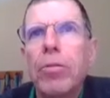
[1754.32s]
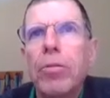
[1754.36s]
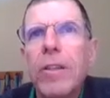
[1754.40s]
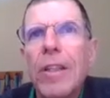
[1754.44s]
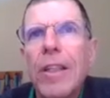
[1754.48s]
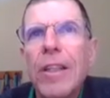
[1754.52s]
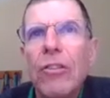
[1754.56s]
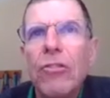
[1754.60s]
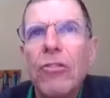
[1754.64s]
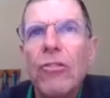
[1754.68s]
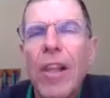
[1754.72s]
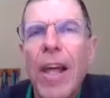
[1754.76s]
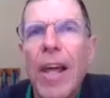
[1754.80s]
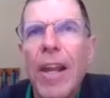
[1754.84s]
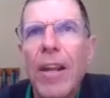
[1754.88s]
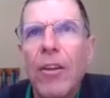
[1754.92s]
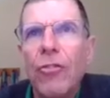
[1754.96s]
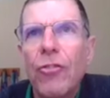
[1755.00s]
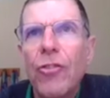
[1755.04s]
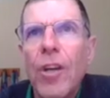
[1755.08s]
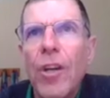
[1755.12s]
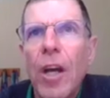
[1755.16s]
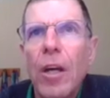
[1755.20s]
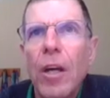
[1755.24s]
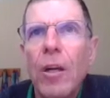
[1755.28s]
please let
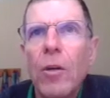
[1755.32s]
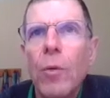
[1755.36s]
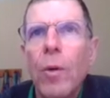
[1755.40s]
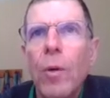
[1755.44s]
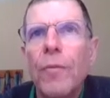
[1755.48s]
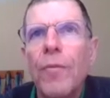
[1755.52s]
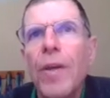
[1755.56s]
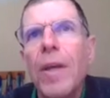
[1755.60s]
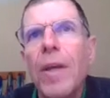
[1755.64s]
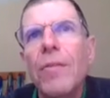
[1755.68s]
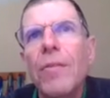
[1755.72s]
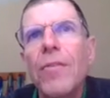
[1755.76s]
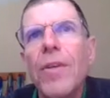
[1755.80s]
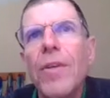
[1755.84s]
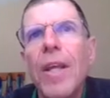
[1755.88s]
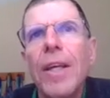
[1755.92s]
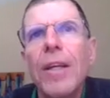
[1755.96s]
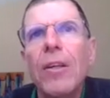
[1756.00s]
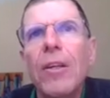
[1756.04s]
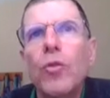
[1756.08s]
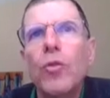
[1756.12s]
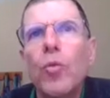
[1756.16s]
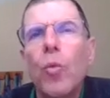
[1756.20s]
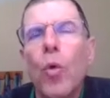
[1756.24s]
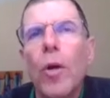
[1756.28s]
us know. If
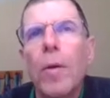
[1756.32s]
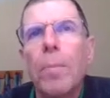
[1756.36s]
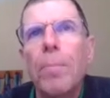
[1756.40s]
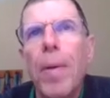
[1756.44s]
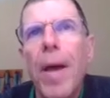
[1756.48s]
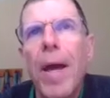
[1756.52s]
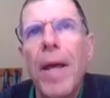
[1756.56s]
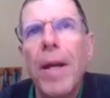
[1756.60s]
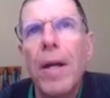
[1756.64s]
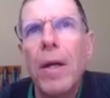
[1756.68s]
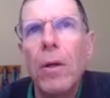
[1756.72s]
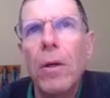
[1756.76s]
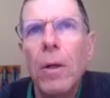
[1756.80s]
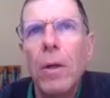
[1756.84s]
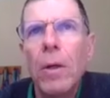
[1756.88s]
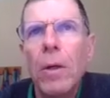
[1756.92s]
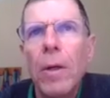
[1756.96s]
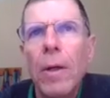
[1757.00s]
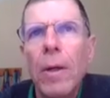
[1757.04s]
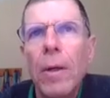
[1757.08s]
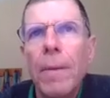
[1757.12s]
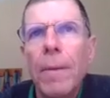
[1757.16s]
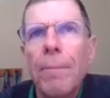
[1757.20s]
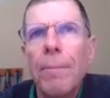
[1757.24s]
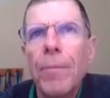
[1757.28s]
evenings work better
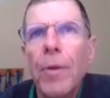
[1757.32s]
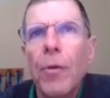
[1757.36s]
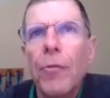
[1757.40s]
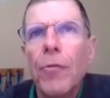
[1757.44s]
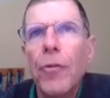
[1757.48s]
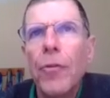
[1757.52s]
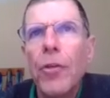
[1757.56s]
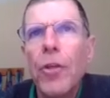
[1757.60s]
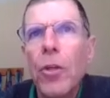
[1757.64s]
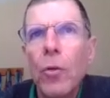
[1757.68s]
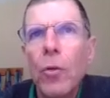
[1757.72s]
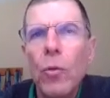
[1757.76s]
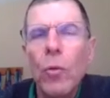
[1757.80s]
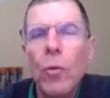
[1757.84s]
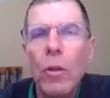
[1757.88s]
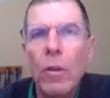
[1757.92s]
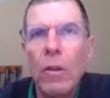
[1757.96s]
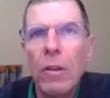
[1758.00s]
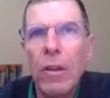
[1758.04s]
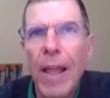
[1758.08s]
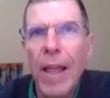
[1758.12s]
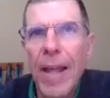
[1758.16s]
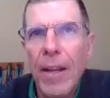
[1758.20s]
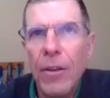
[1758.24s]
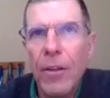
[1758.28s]
for you,
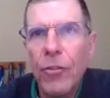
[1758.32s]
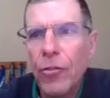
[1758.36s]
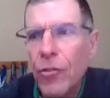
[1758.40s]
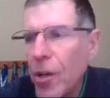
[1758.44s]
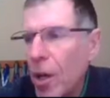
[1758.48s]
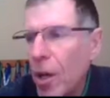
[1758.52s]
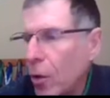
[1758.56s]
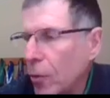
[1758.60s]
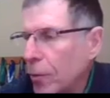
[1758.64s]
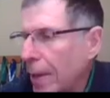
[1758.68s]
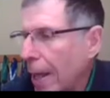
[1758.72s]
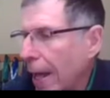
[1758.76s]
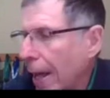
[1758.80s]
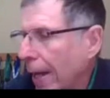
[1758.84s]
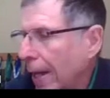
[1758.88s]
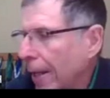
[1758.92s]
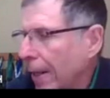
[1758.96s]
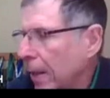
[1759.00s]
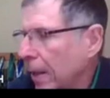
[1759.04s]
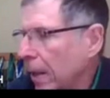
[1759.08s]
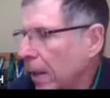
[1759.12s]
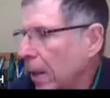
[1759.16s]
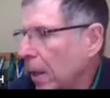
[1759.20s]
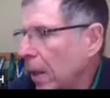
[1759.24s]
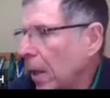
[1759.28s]
let us know
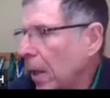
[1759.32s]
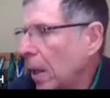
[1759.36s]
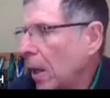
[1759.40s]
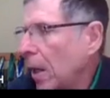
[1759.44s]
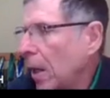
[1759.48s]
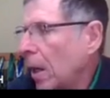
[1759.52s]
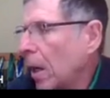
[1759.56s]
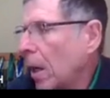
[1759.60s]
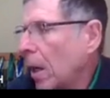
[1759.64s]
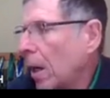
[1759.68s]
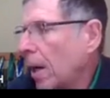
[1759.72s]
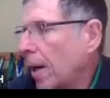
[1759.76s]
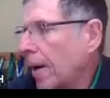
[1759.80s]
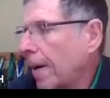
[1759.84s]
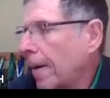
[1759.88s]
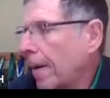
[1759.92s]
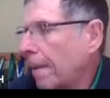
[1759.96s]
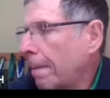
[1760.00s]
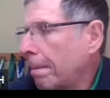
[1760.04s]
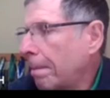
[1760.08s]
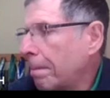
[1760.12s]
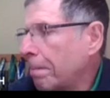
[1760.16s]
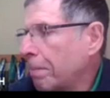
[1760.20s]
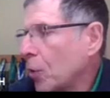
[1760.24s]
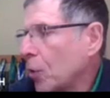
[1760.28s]
that.
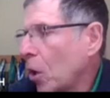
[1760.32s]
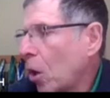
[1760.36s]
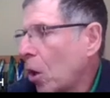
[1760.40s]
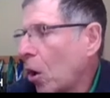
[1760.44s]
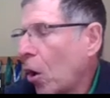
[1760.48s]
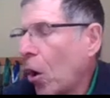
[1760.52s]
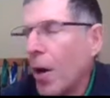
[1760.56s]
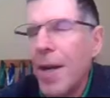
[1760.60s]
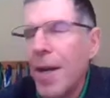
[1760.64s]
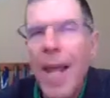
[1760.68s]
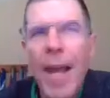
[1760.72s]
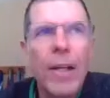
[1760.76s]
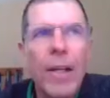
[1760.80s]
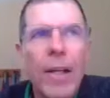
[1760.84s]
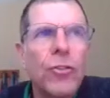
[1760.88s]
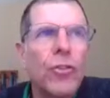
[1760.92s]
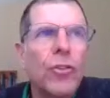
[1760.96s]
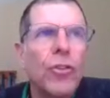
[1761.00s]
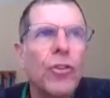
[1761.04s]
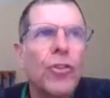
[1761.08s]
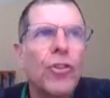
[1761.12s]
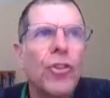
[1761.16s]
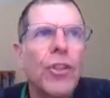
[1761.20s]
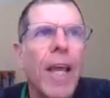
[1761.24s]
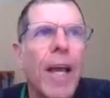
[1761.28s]
Our
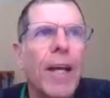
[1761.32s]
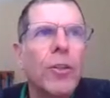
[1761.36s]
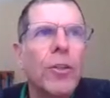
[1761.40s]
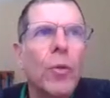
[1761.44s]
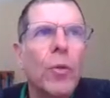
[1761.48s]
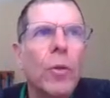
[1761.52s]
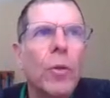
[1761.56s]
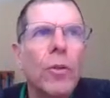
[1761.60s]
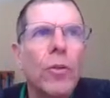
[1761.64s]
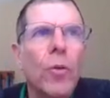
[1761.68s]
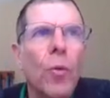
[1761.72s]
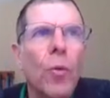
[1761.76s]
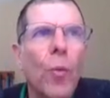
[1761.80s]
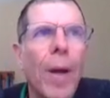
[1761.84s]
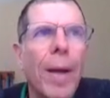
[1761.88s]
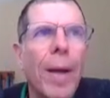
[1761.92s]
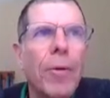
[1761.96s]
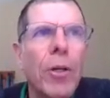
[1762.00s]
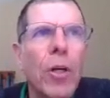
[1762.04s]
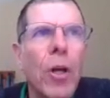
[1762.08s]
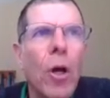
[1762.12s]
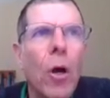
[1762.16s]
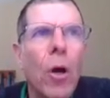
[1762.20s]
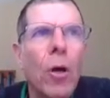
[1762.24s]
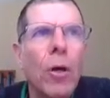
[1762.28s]
next scheduled
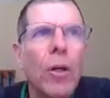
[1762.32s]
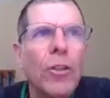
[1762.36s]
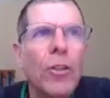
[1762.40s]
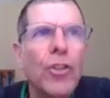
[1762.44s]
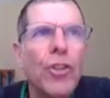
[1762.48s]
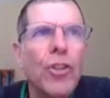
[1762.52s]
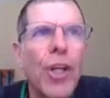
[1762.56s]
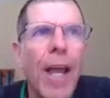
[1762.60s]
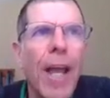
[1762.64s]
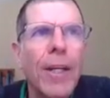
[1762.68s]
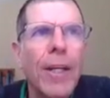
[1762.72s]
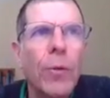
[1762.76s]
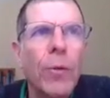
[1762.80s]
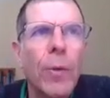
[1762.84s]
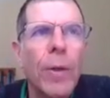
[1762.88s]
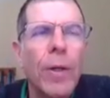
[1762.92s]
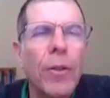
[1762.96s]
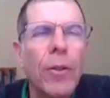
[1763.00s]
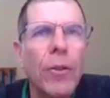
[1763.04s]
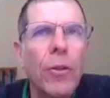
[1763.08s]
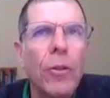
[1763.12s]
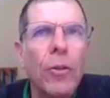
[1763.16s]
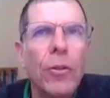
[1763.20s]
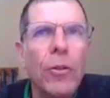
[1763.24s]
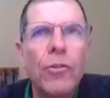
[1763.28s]
webinar is
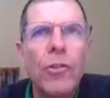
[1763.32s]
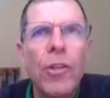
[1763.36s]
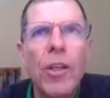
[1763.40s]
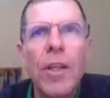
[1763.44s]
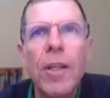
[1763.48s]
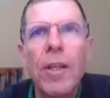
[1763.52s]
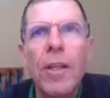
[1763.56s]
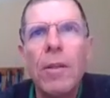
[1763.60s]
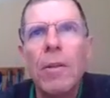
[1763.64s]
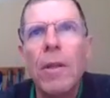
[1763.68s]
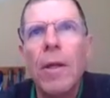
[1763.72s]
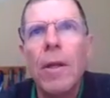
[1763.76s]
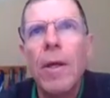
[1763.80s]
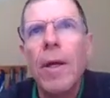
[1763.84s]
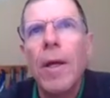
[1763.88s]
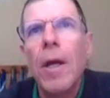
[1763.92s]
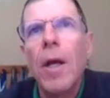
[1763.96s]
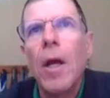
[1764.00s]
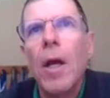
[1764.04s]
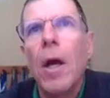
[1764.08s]
January 13th.